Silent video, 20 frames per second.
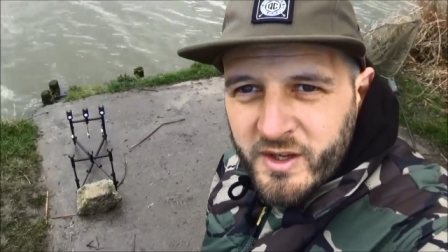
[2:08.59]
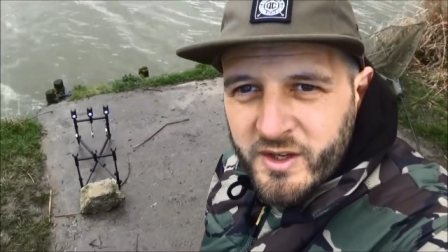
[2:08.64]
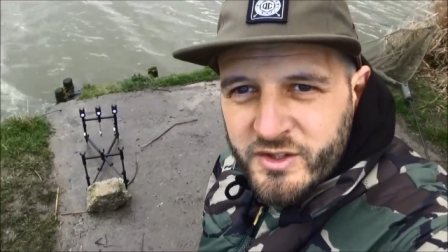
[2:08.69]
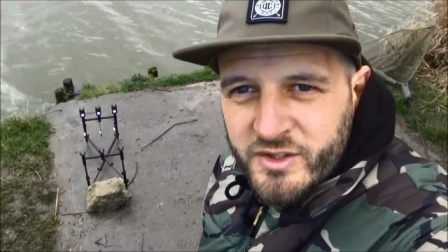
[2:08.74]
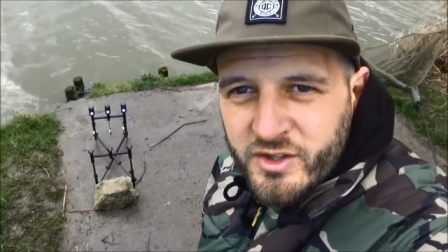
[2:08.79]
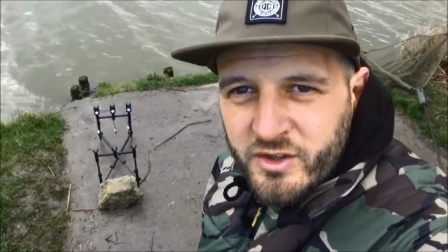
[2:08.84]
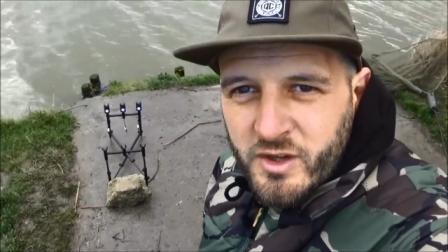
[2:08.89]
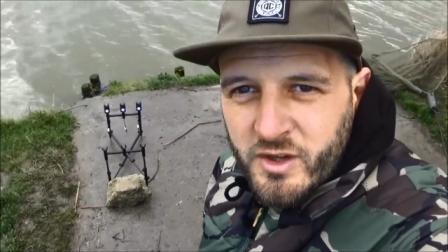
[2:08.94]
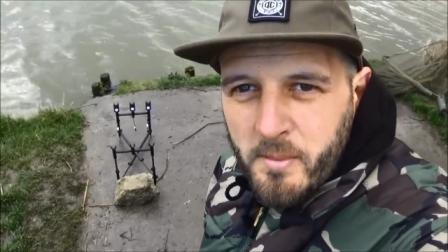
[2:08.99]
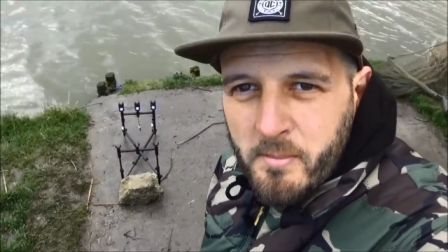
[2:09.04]

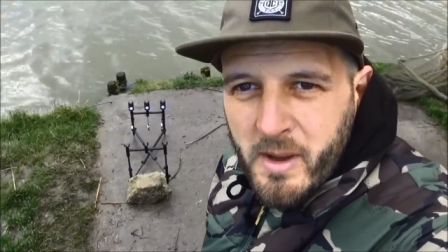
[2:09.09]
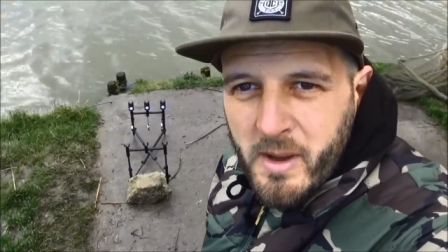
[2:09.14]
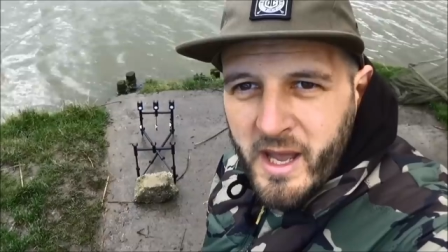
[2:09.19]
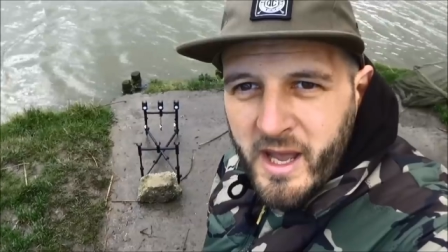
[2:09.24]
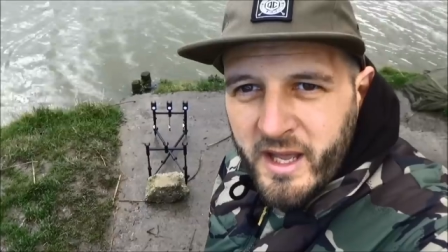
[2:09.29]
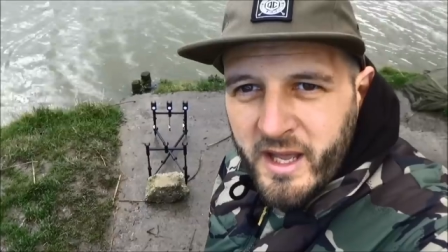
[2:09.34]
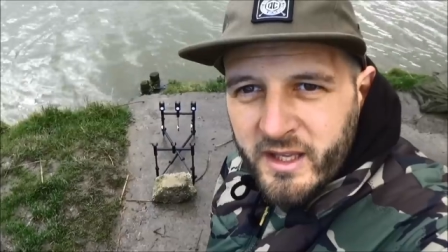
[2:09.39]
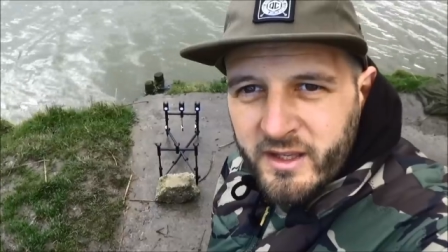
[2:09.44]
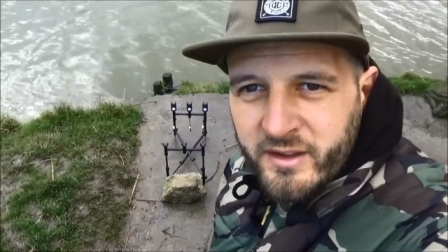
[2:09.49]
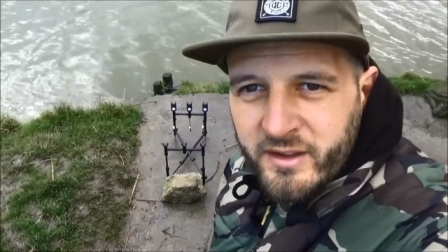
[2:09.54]
So you
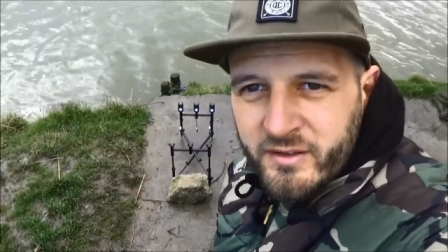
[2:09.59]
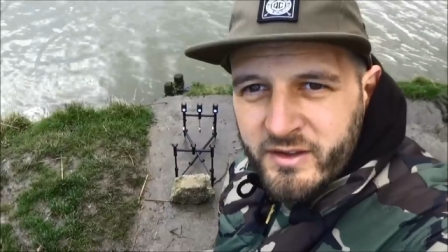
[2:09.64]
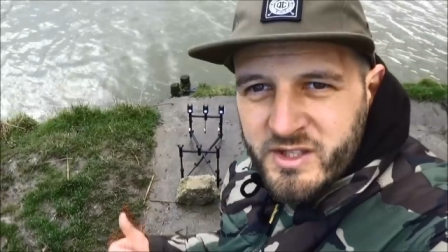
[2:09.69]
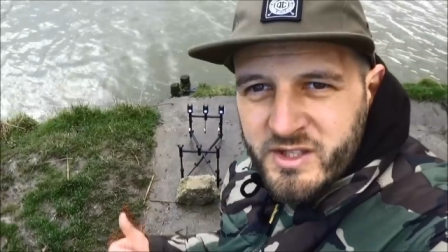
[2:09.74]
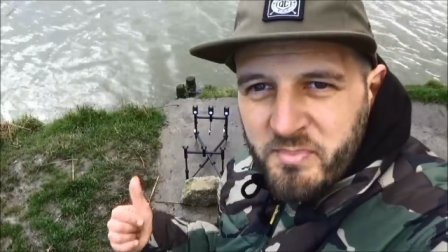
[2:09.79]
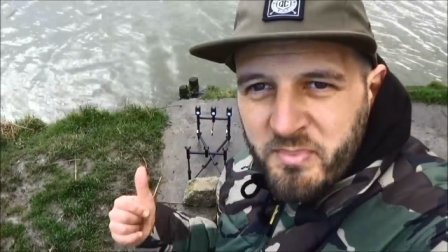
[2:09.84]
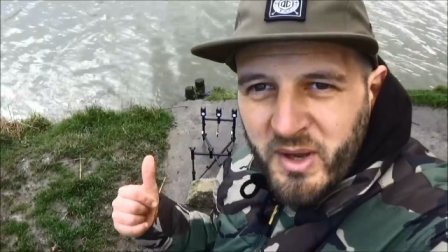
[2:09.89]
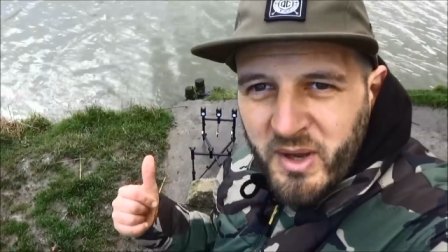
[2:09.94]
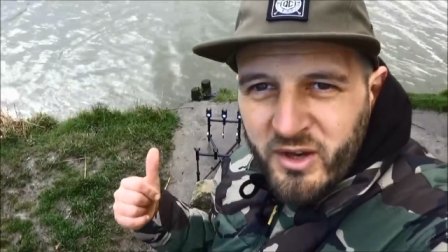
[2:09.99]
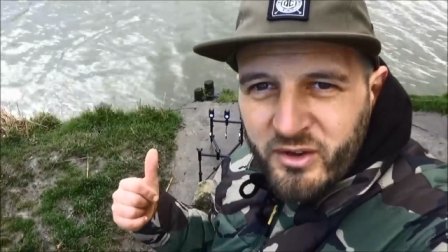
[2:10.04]
may, there is
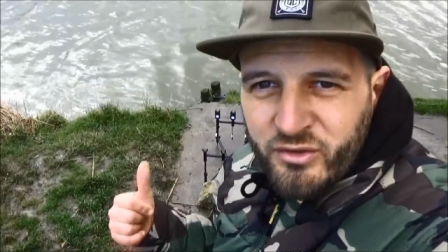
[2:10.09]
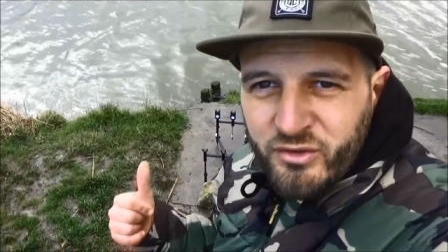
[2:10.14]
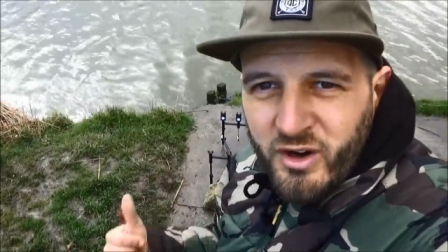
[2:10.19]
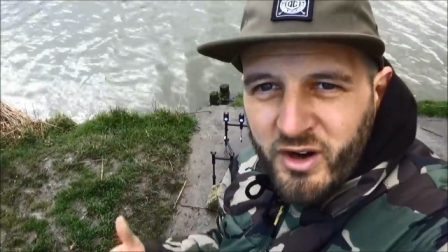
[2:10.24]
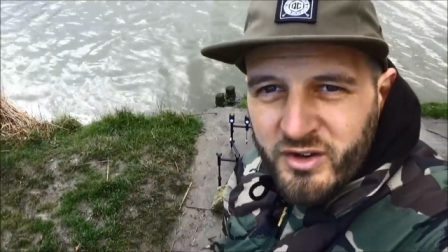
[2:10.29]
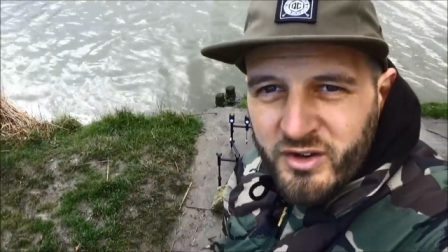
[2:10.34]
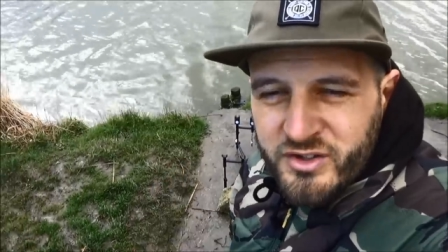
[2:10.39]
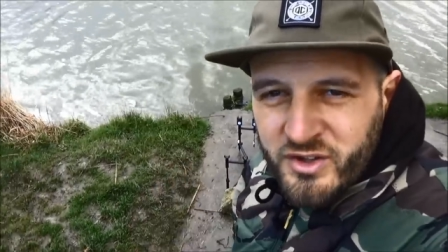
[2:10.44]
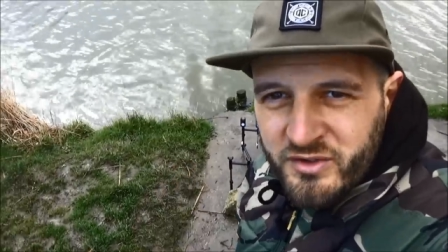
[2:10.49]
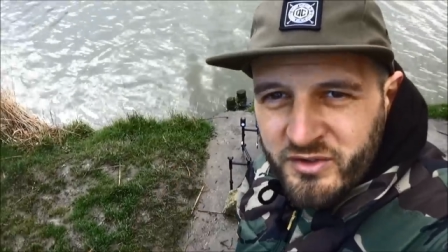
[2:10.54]
a bit of
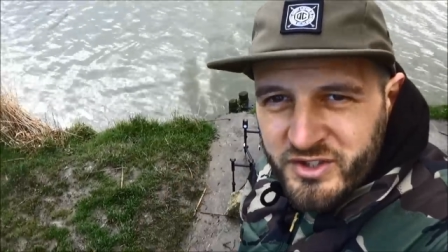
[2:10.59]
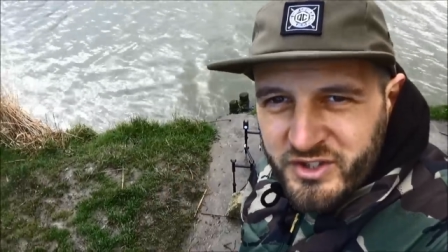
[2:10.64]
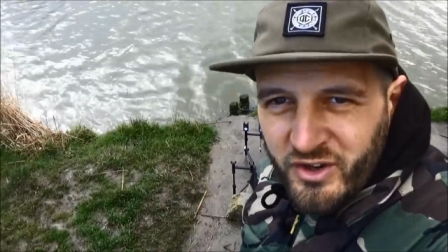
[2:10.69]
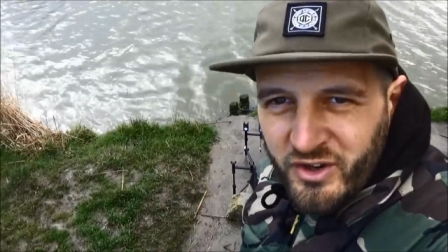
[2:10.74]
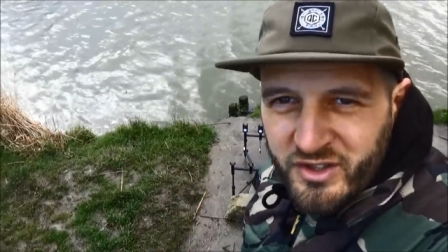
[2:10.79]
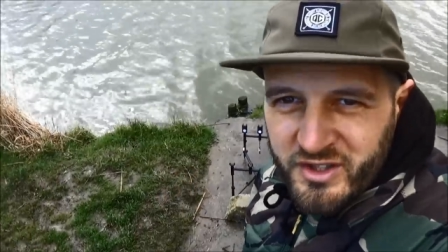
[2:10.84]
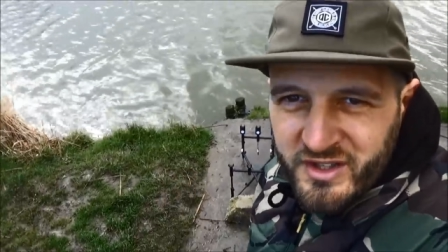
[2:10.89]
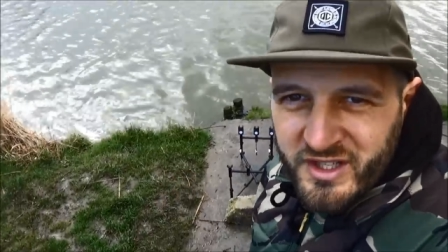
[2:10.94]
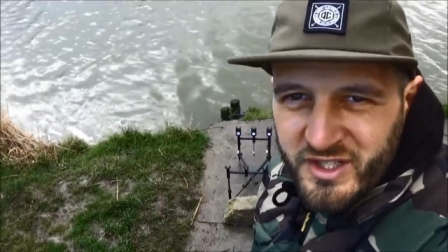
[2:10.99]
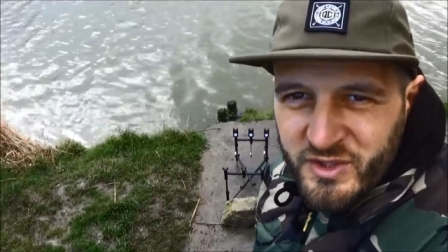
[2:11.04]
grass on the
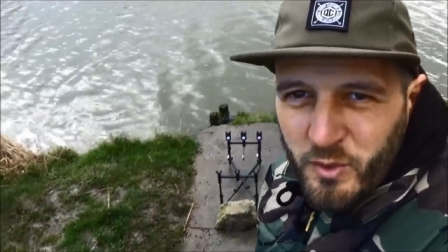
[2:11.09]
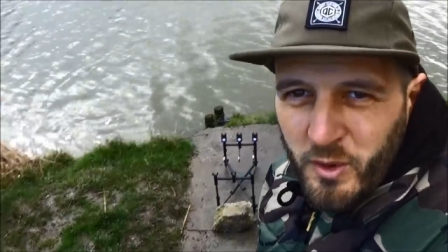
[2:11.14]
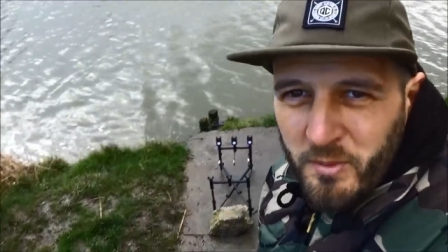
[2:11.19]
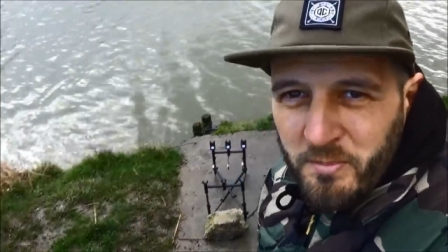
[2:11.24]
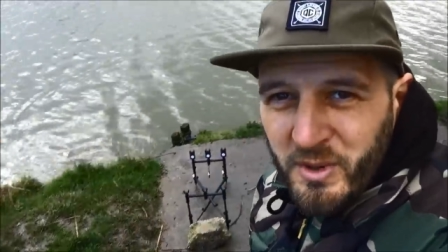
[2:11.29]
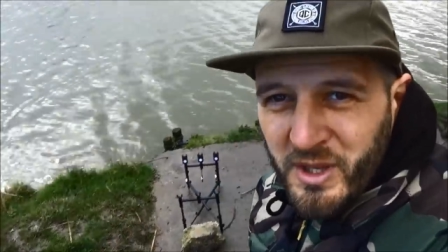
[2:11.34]
side of this one,